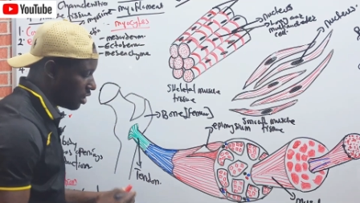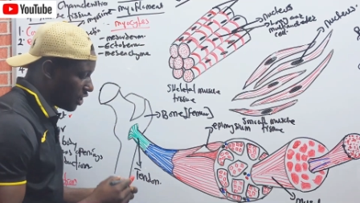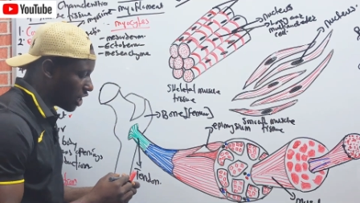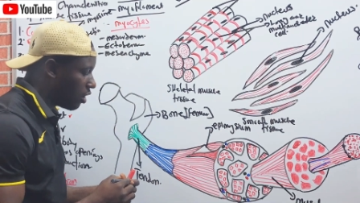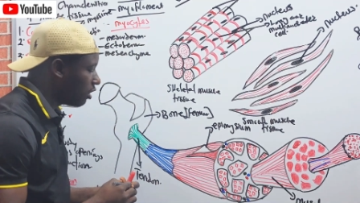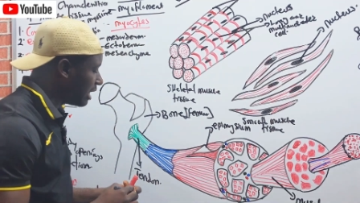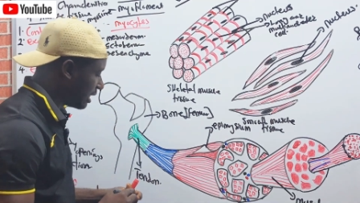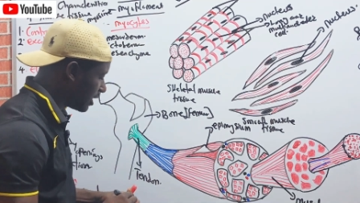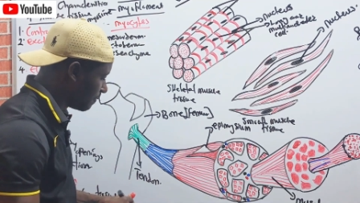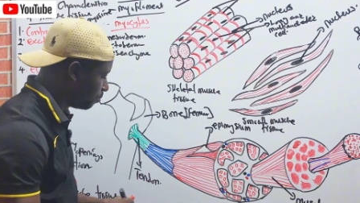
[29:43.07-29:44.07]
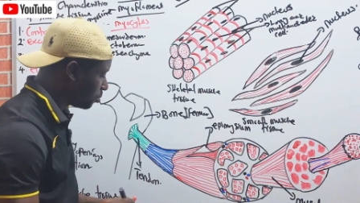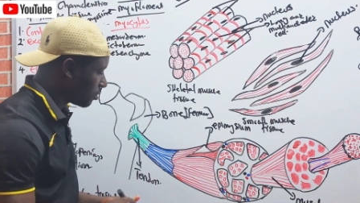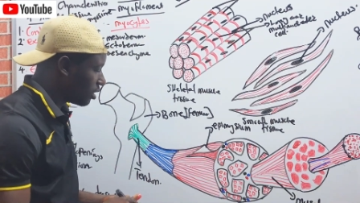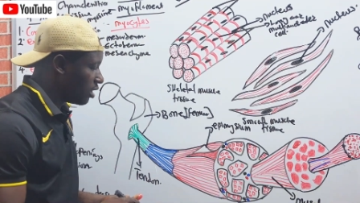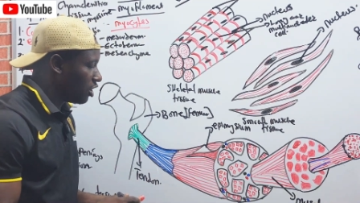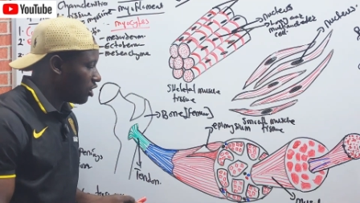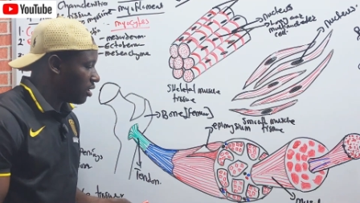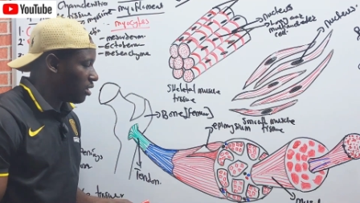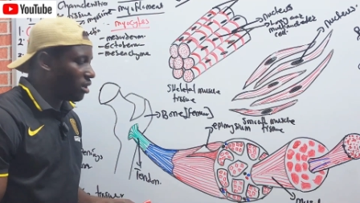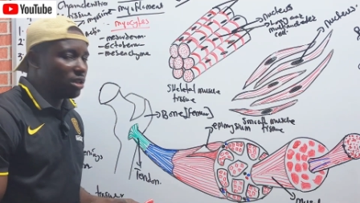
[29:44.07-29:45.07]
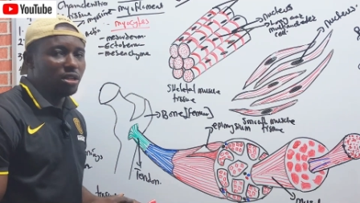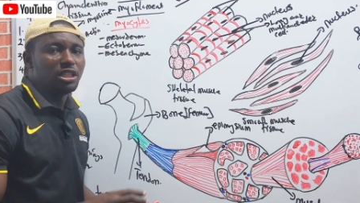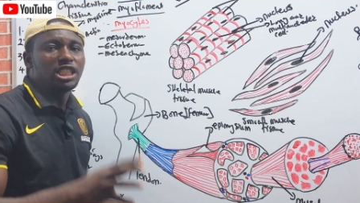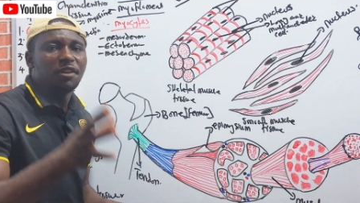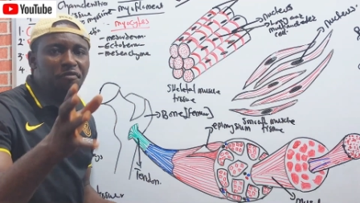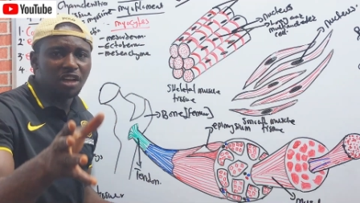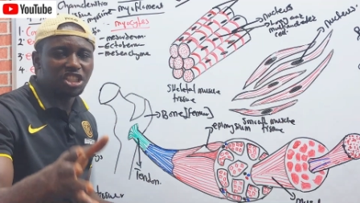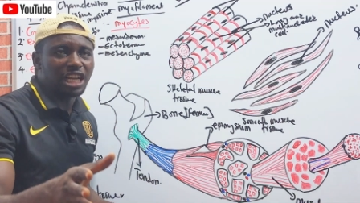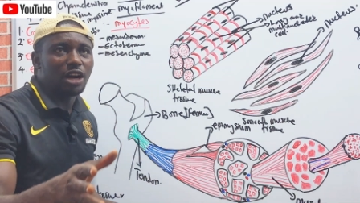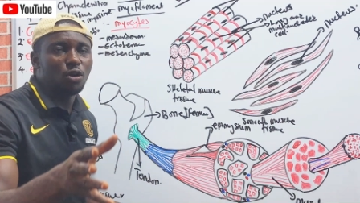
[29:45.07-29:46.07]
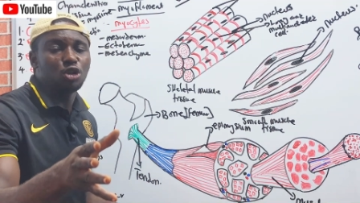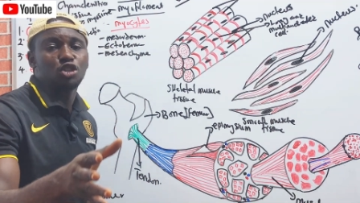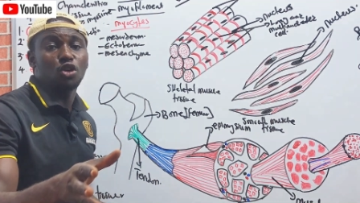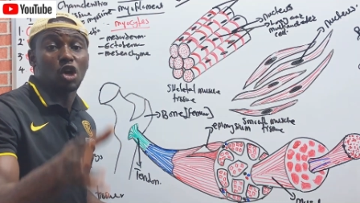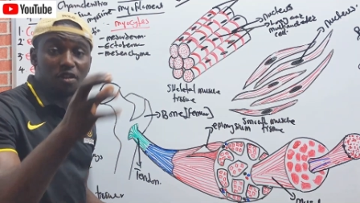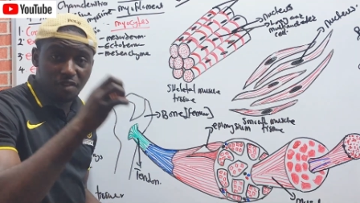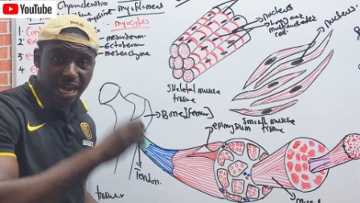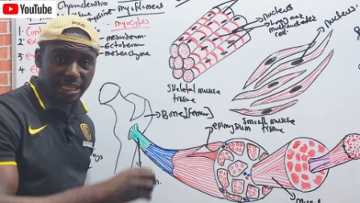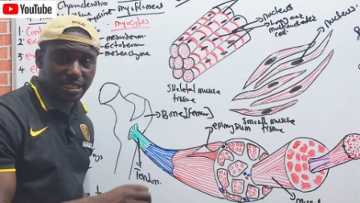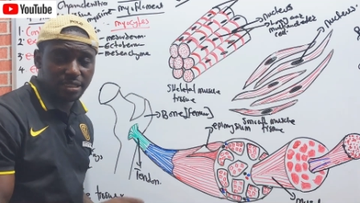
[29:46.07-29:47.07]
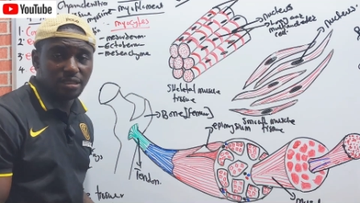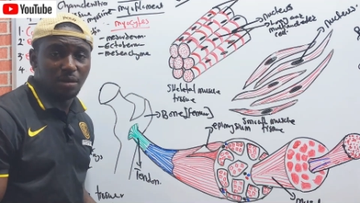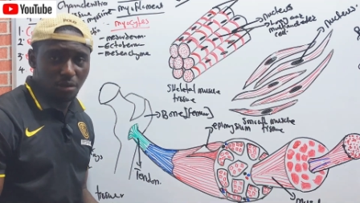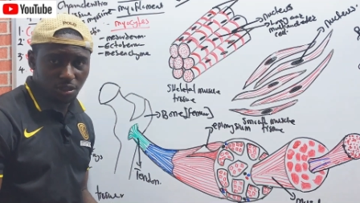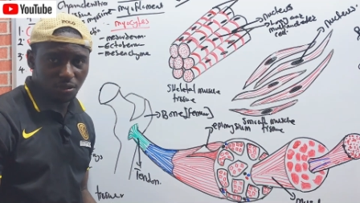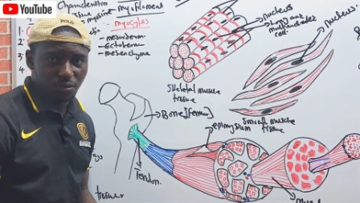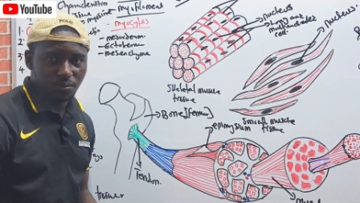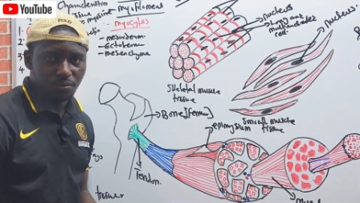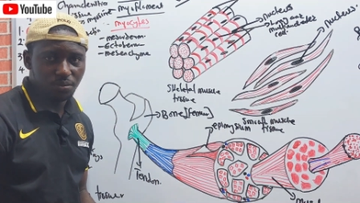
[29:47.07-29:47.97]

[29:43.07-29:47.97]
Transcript: Recall that the deep fascia also covers the muscle.